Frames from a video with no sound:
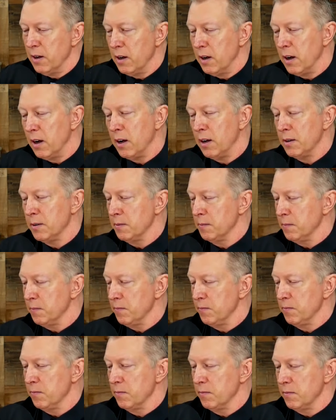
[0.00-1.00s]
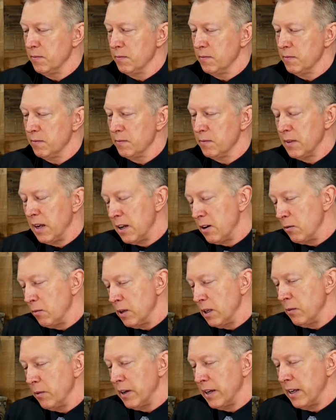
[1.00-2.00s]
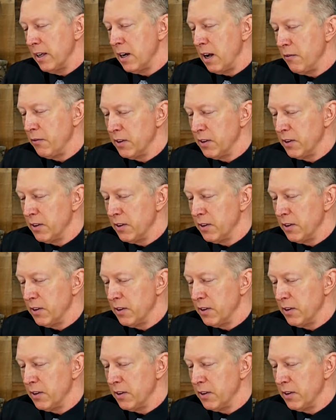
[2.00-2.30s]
I don't really want to get